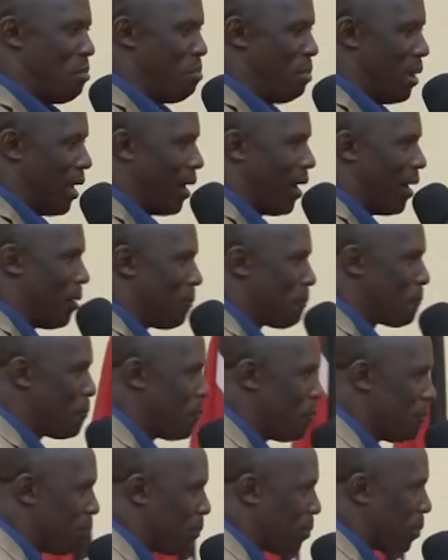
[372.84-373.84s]
bear.
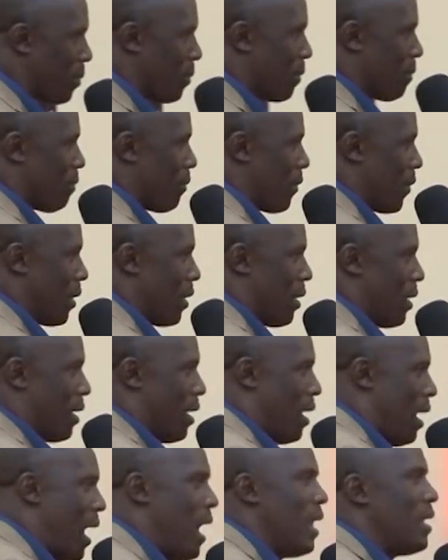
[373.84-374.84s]

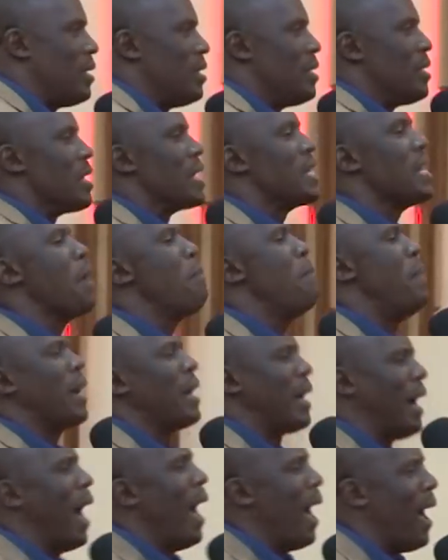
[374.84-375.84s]
And
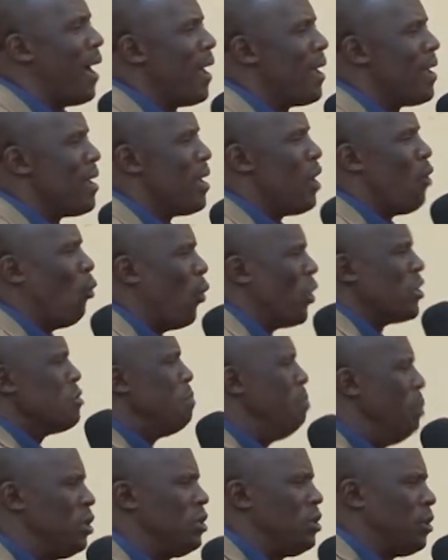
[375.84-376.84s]
Rebecca was
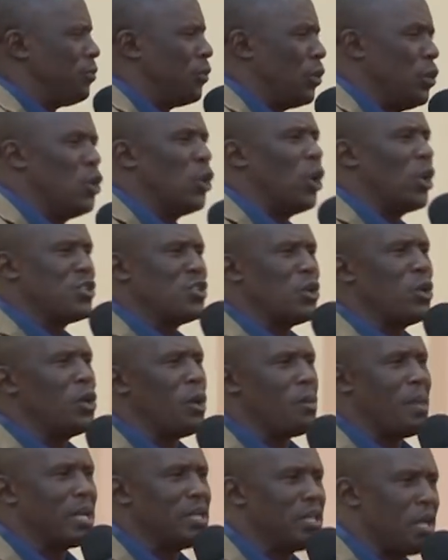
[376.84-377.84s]
beautiful. You also
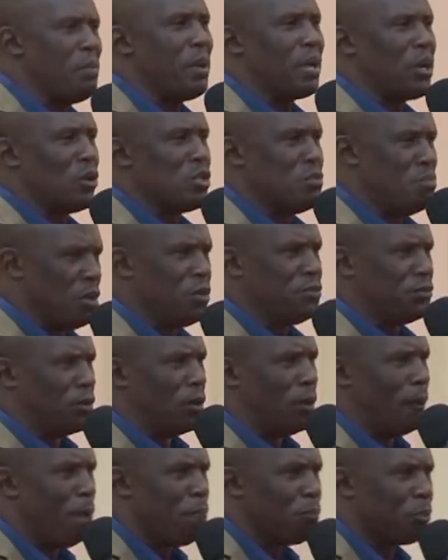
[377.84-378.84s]
know that Rebecca was
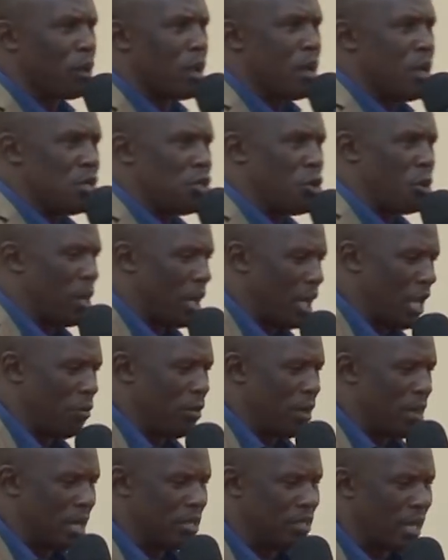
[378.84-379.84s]
beautiful to the
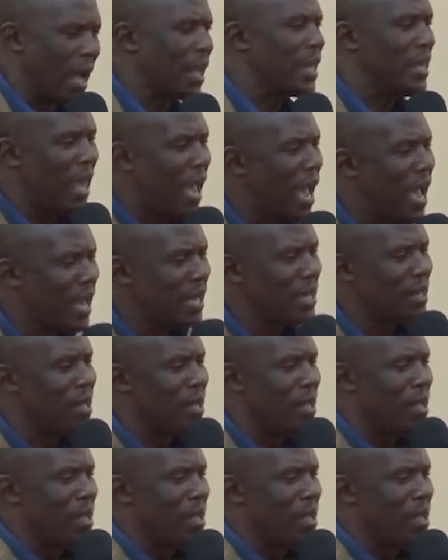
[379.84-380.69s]
level that, again,